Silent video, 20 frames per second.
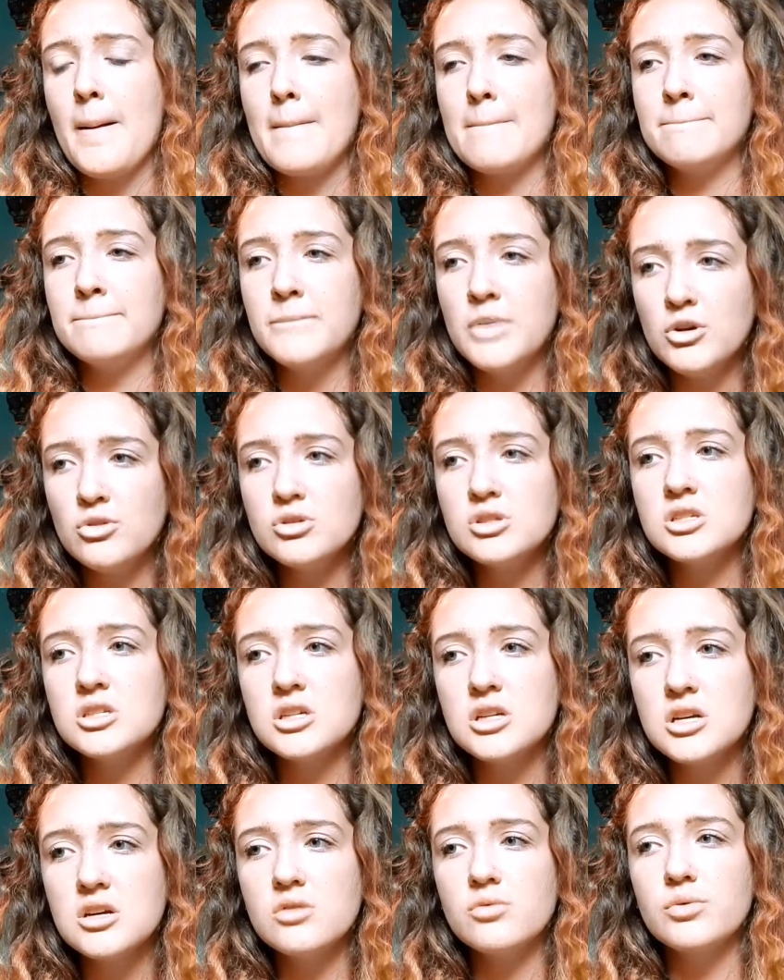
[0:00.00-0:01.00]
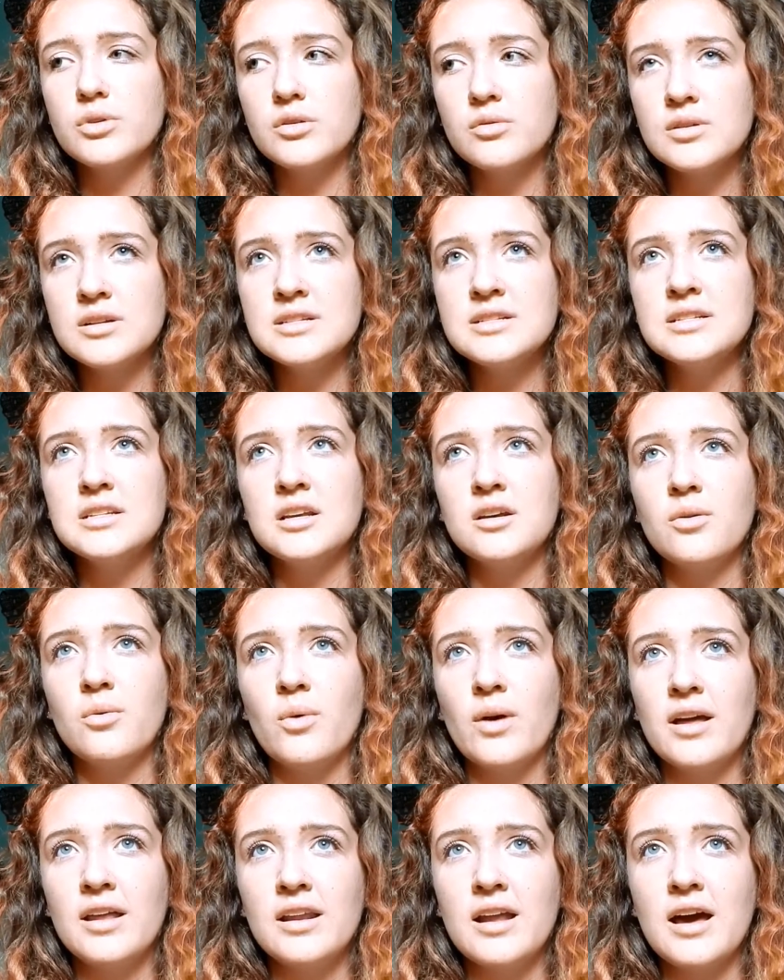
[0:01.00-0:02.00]
mostly ruined
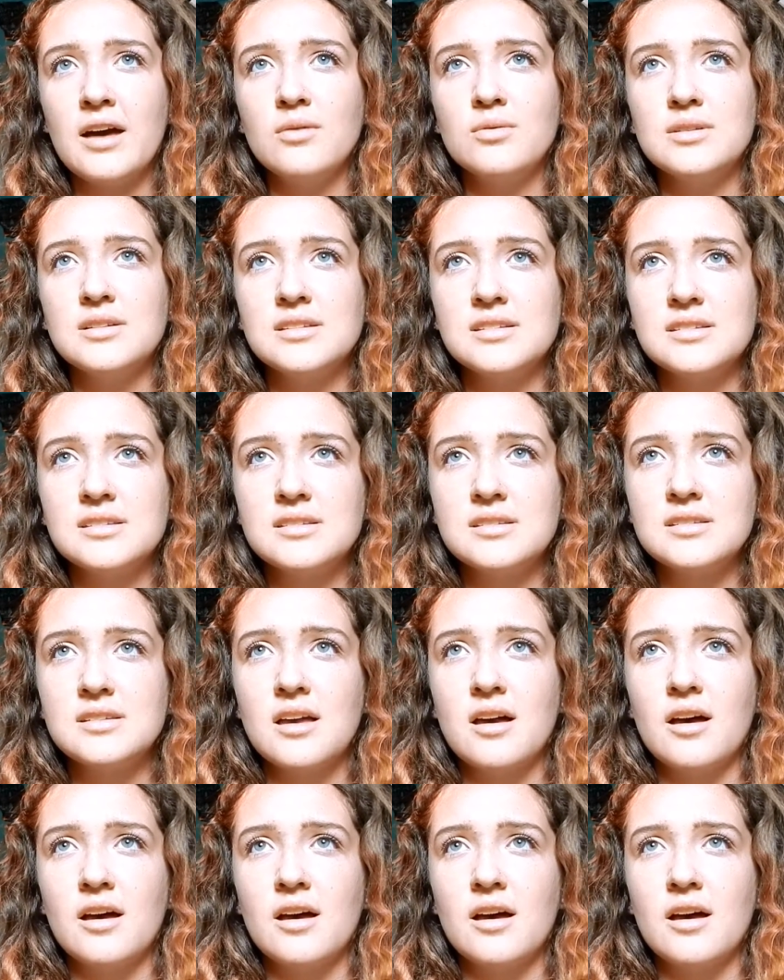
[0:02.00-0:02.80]
when I was